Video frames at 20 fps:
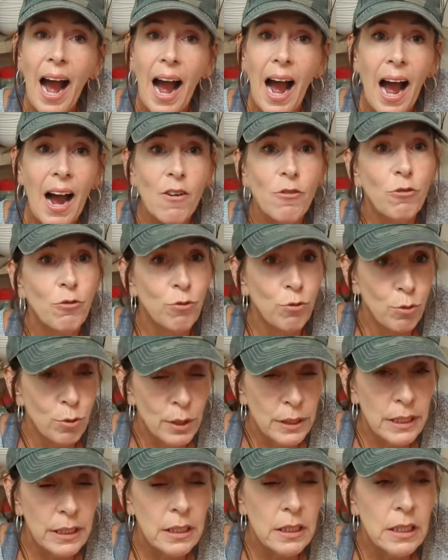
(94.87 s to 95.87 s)
I
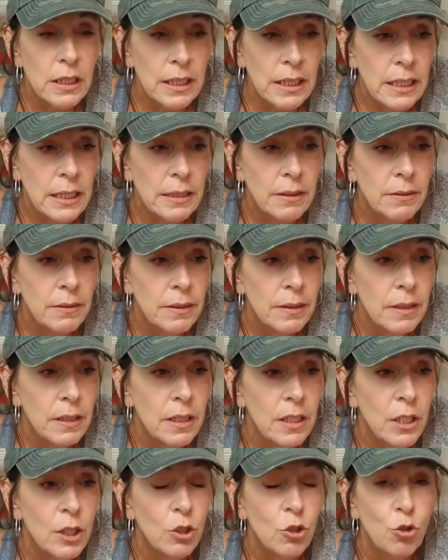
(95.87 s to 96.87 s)
really
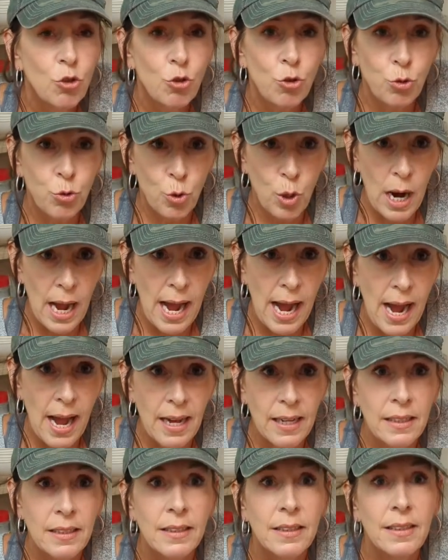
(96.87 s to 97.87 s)

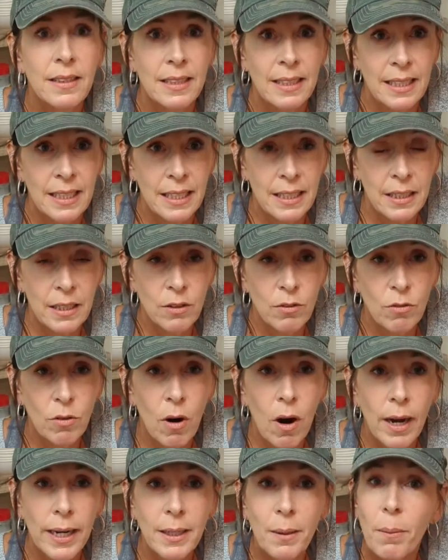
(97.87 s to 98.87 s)
try to get it
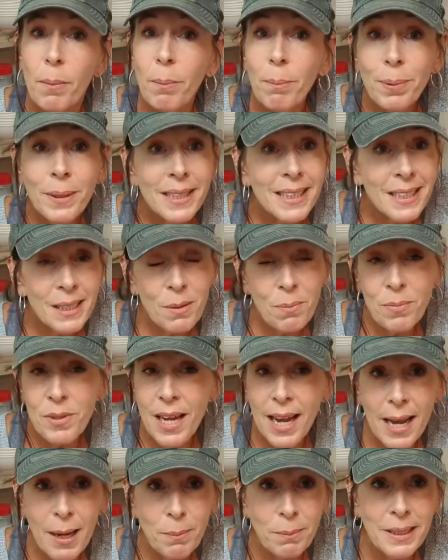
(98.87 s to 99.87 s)
right, but
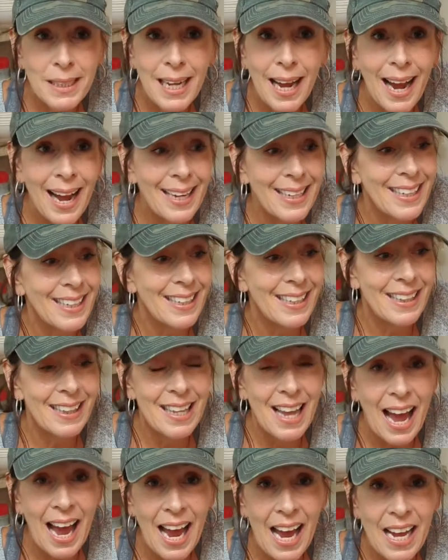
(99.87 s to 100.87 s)
sometimes I get
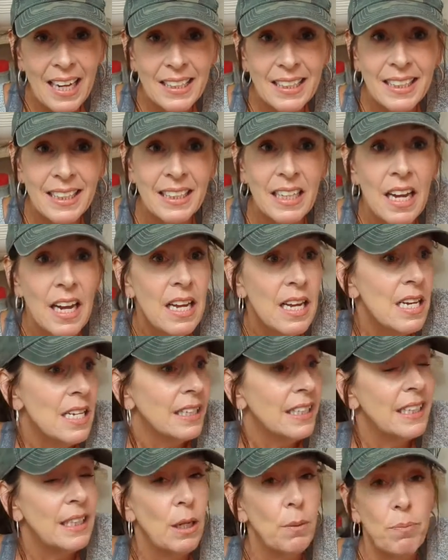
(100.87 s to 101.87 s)
lax.
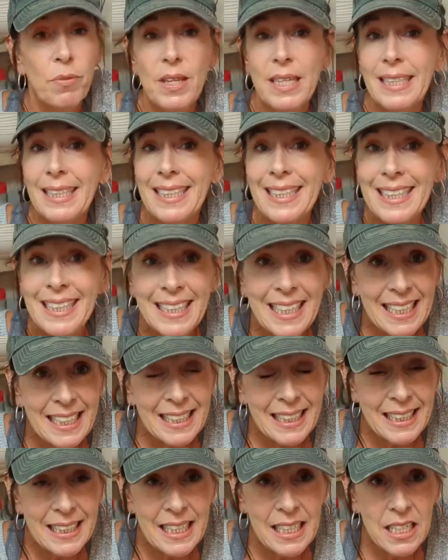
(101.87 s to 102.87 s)
Something
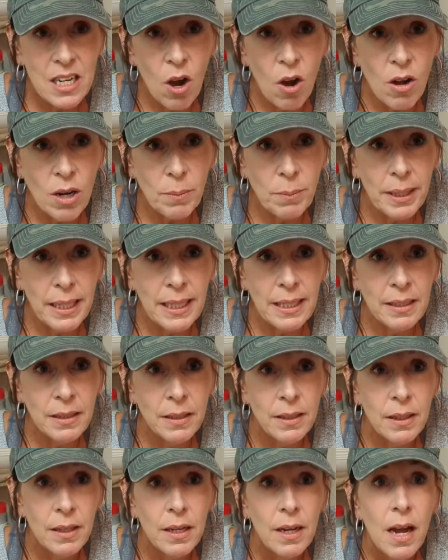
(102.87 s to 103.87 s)
sneaks in on me.
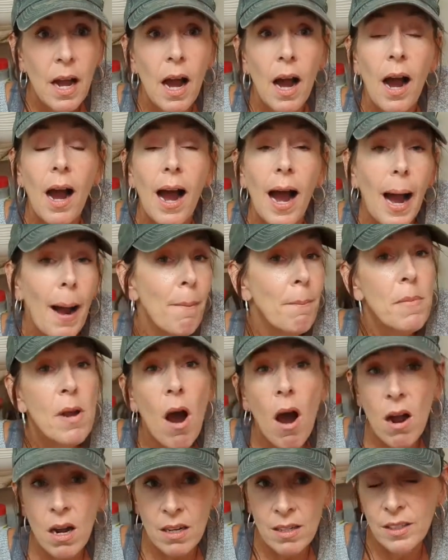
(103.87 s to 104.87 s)
I'm
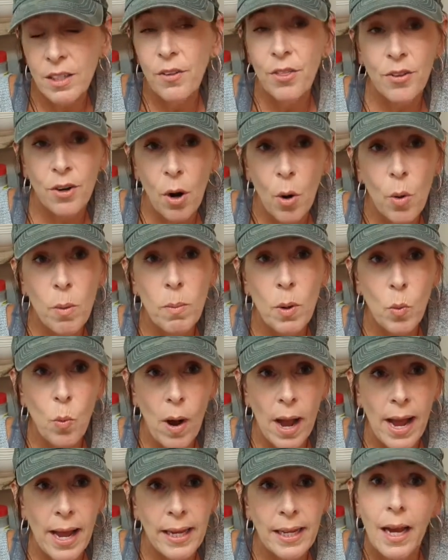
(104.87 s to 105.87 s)
not going to throw them
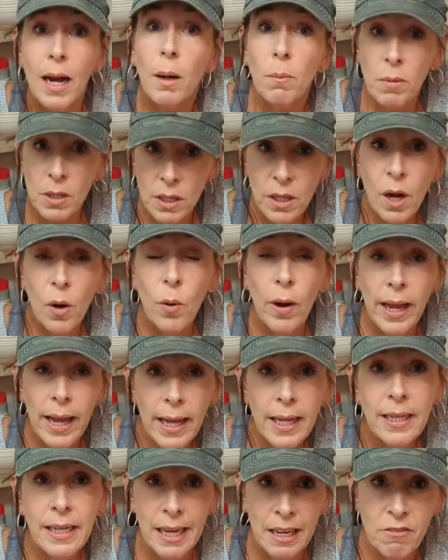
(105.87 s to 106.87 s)
away. I'm going to go
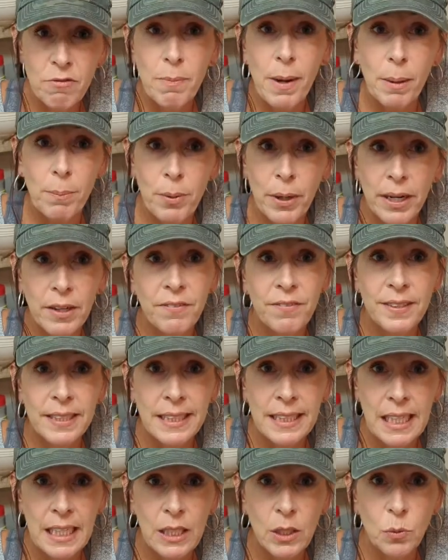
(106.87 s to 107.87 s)
ahead and have my
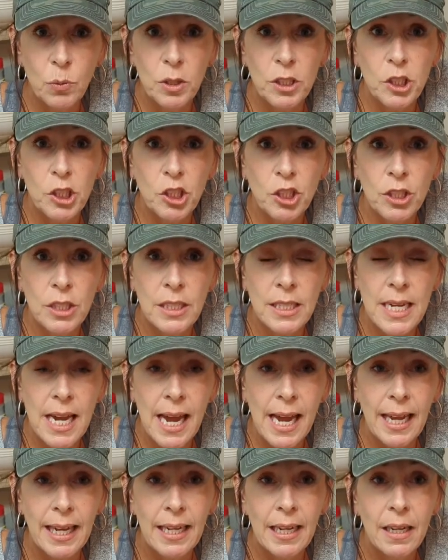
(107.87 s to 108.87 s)
breakfast sandwich
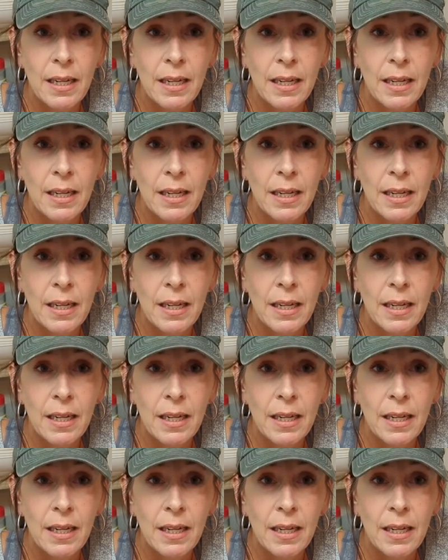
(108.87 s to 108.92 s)
today.